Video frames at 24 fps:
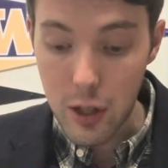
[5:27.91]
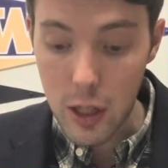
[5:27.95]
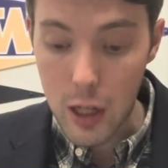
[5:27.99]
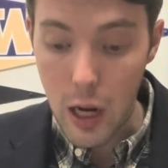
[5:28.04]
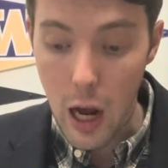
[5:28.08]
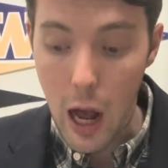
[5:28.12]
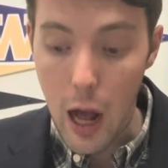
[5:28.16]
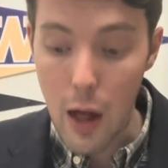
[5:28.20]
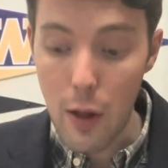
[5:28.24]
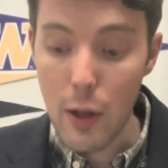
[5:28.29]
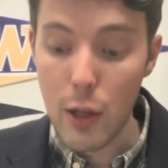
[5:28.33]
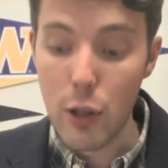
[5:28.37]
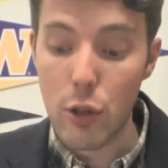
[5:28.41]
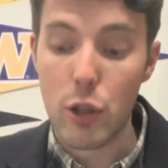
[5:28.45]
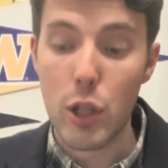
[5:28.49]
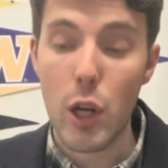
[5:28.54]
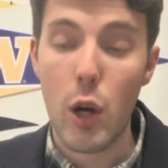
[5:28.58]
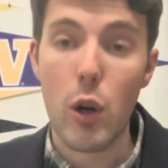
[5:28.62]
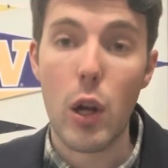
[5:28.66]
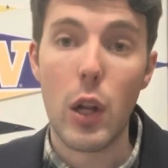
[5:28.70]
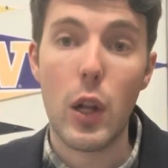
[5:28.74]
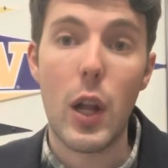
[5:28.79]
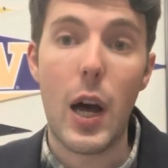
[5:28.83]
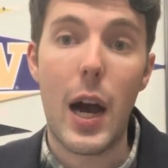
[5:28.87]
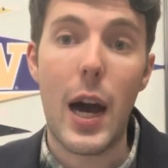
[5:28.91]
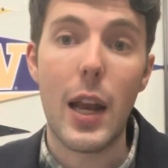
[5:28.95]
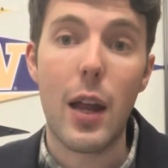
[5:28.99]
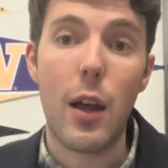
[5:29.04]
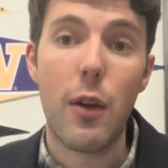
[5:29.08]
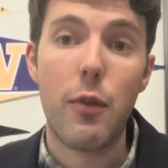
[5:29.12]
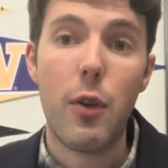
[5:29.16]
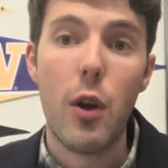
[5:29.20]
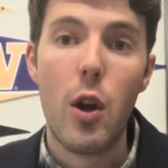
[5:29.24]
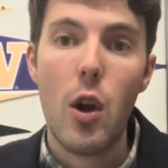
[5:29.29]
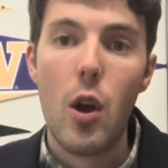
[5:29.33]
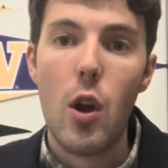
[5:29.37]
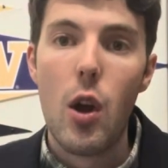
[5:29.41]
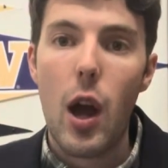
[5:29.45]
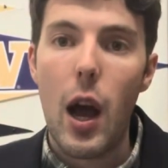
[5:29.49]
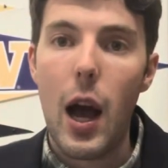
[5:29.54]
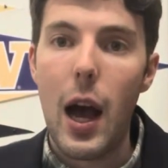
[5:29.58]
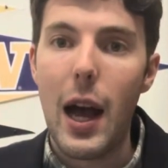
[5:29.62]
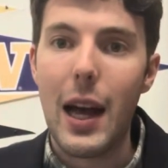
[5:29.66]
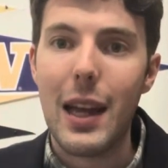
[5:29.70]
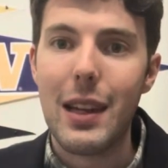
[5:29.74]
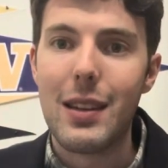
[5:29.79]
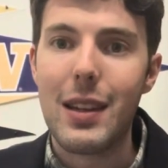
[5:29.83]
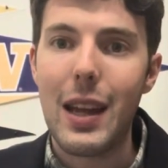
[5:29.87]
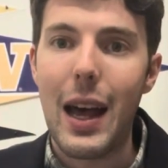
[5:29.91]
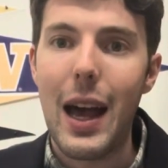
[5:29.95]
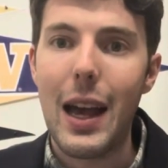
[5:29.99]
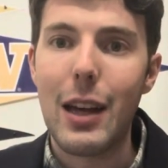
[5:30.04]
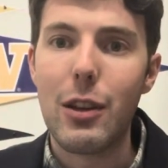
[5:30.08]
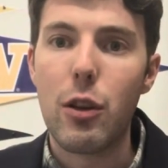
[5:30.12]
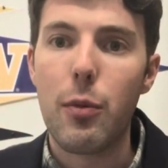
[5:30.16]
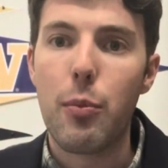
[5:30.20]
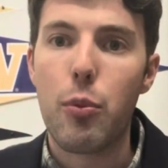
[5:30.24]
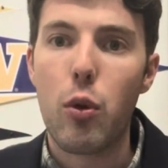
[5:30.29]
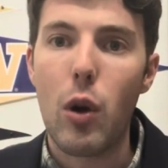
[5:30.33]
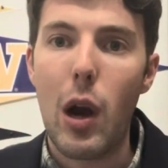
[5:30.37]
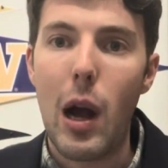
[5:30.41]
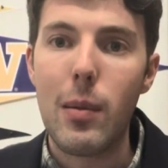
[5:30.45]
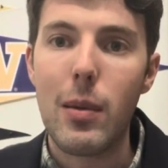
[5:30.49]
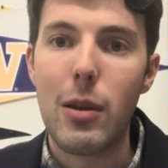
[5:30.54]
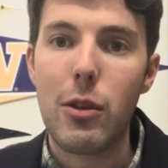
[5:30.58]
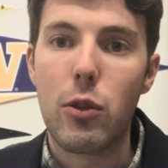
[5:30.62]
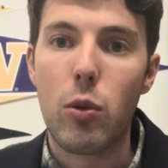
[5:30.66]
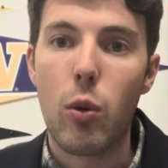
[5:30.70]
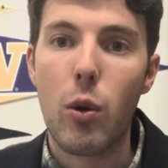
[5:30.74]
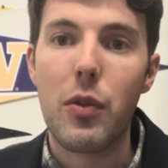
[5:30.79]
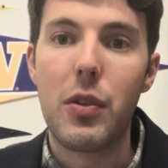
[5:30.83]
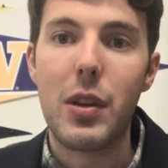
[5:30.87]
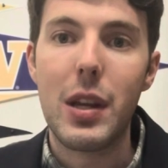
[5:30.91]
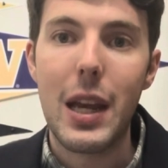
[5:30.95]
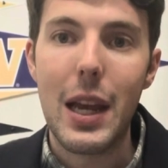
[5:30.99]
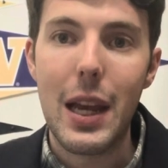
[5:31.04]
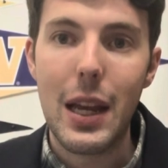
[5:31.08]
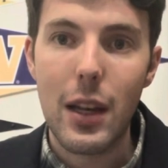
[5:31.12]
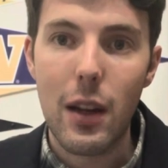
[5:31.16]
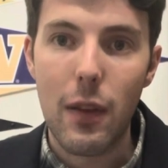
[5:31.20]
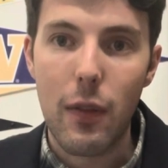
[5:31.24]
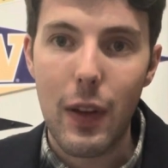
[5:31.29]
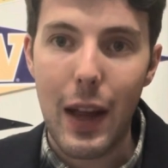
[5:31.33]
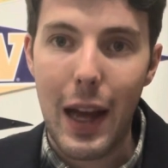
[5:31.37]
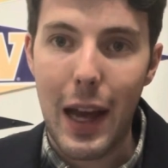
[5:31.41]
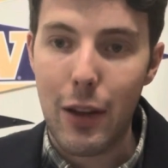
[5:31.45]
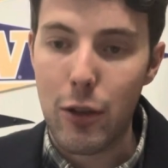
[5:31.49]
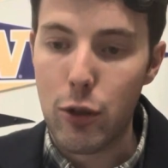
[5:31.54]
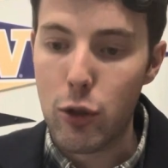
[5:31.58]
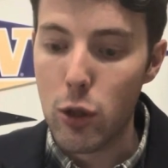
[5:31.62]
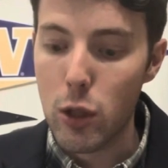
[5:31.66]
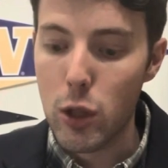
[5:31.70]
College showed a lot of signs of promise towards the end of last year.